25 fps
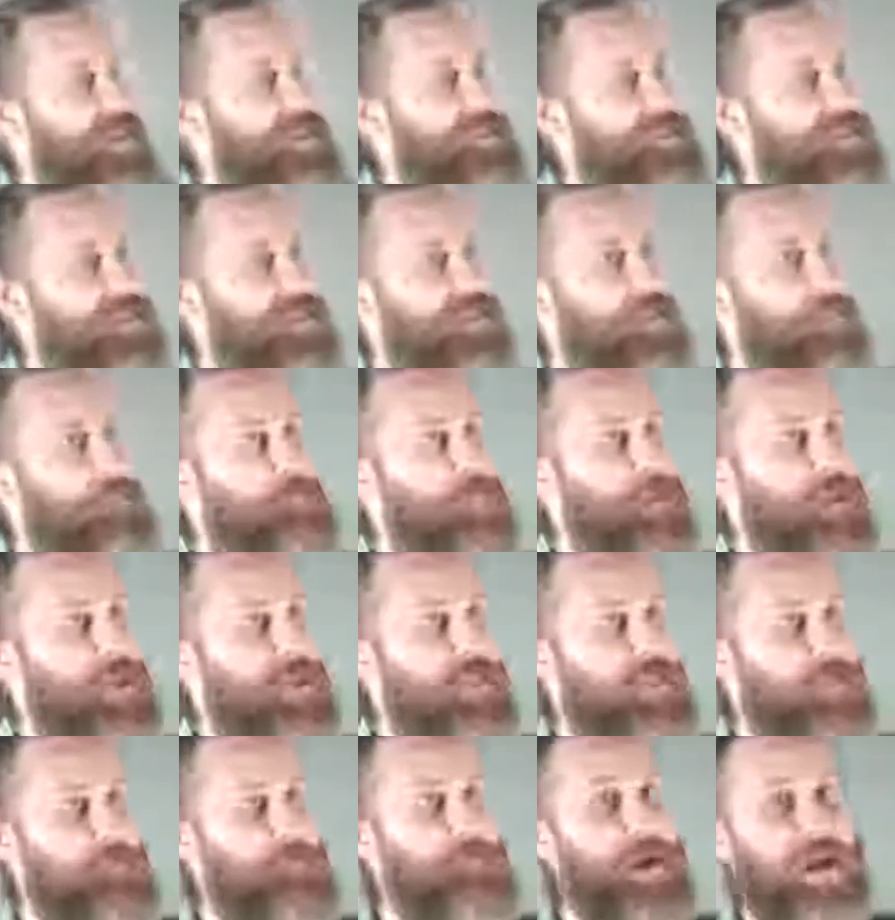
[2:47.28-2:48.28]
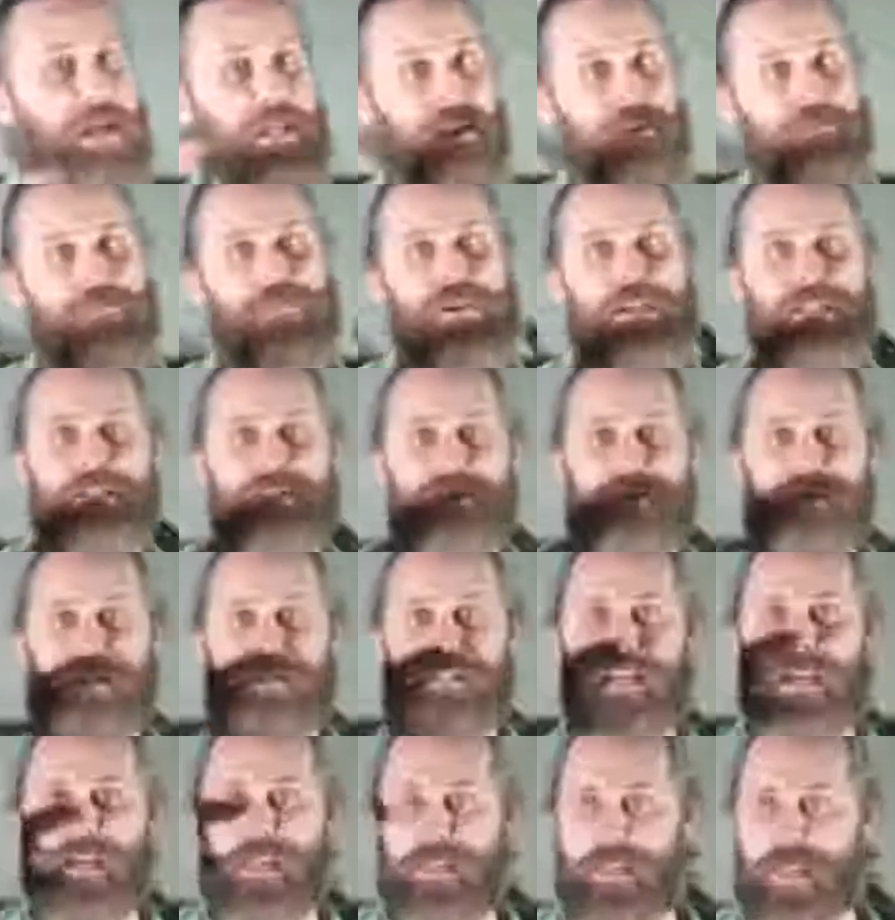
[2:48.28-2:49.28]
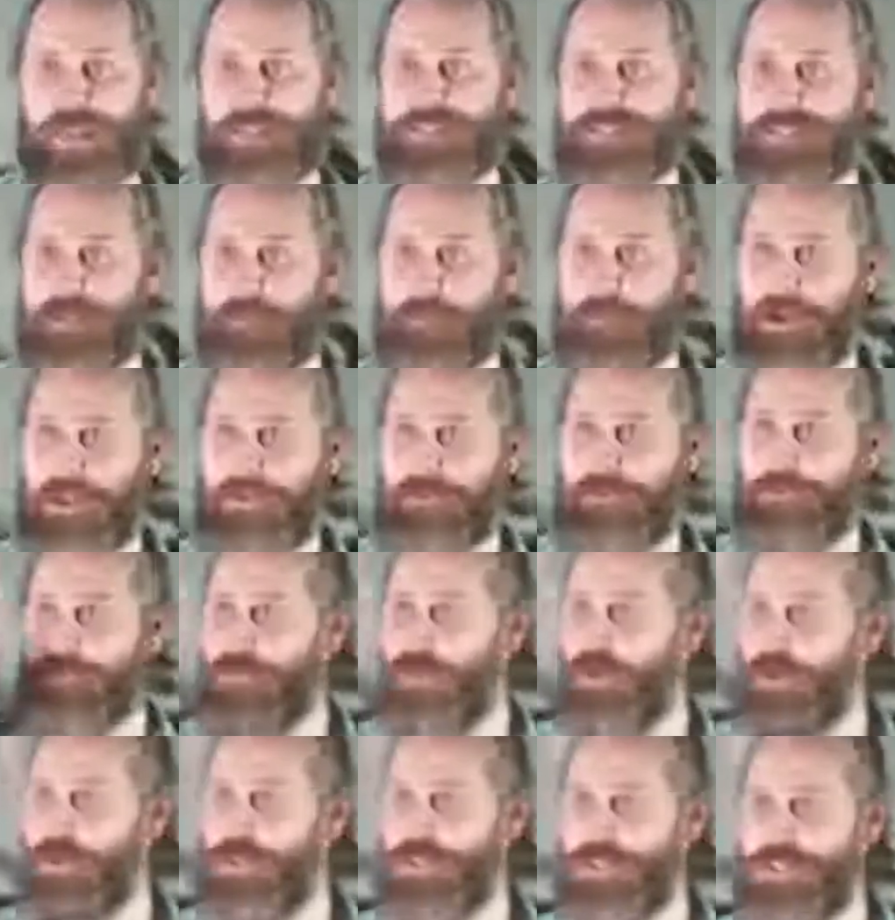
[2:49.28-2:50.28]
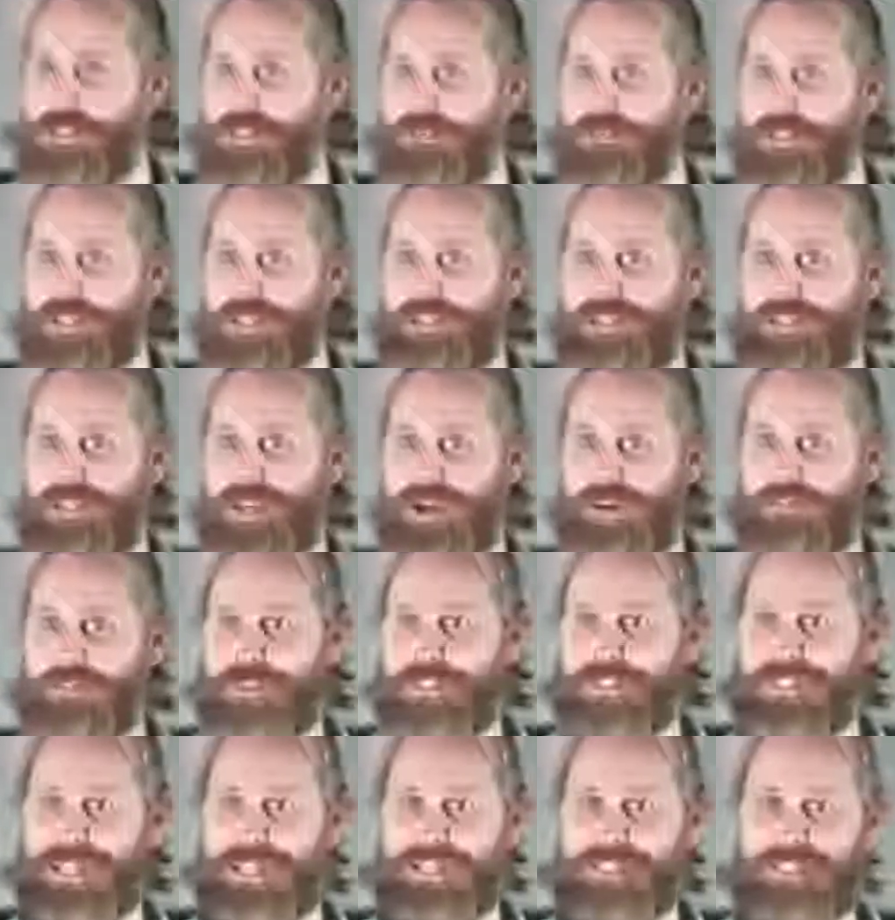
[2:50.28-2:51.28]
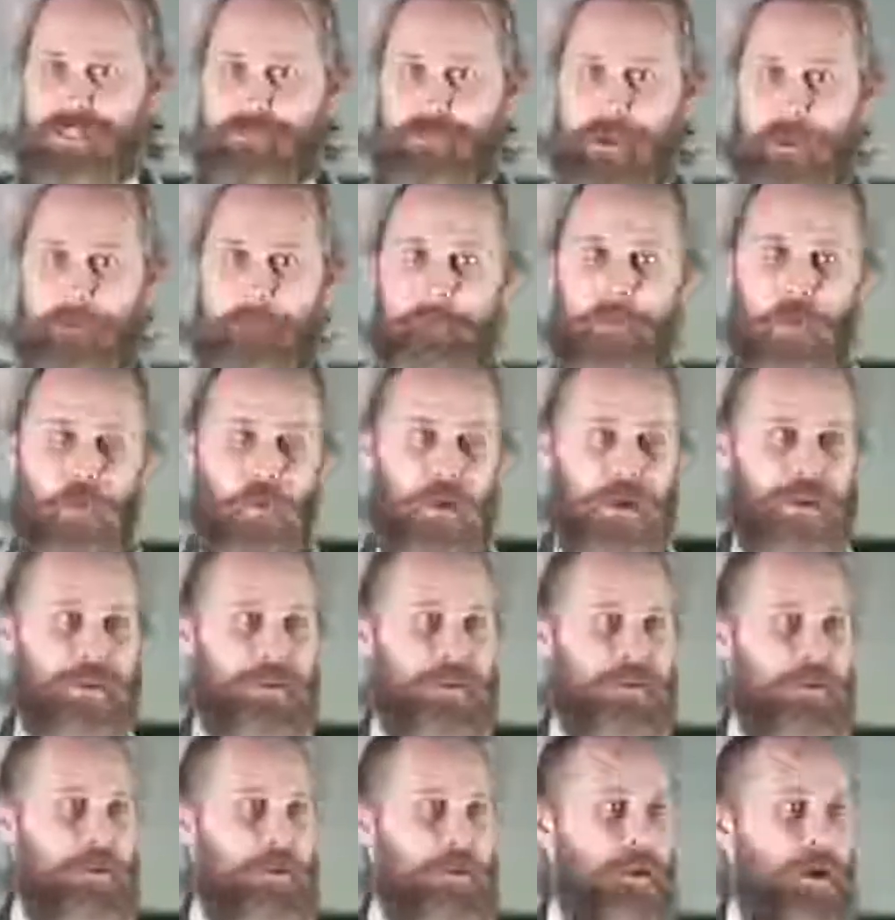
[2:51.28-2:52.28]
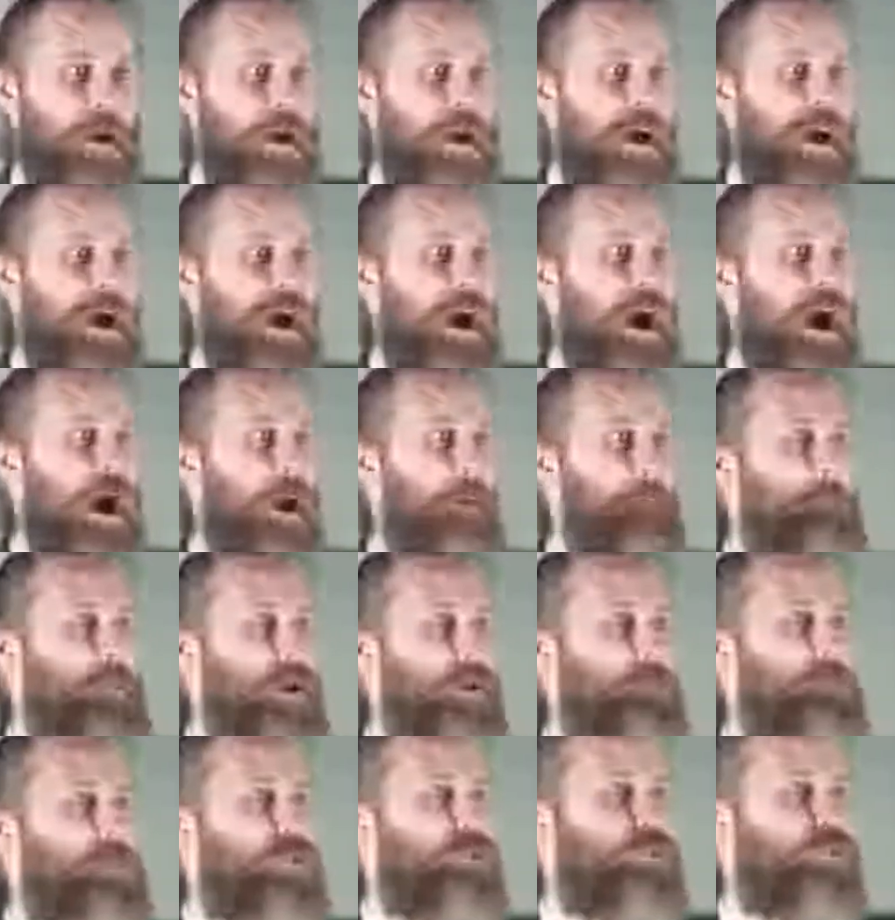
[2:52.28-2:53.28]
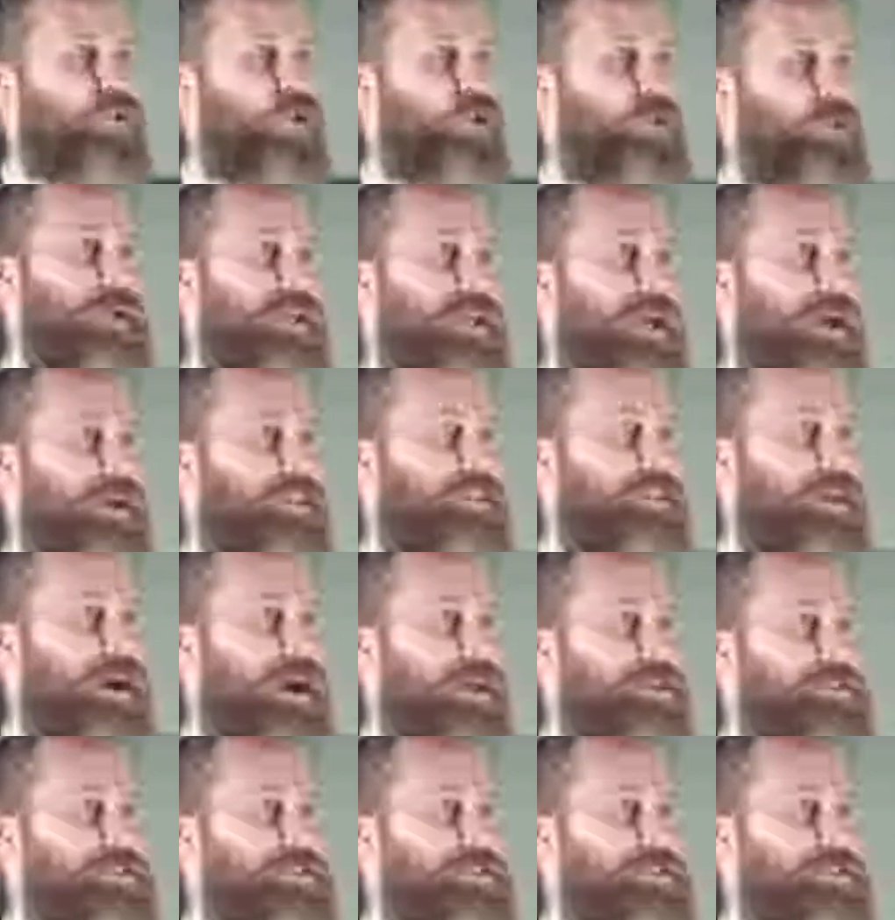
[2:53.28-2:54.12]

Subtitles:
is going to be the main event today. That's the main focus of this service. That's the main point. But before we get there, I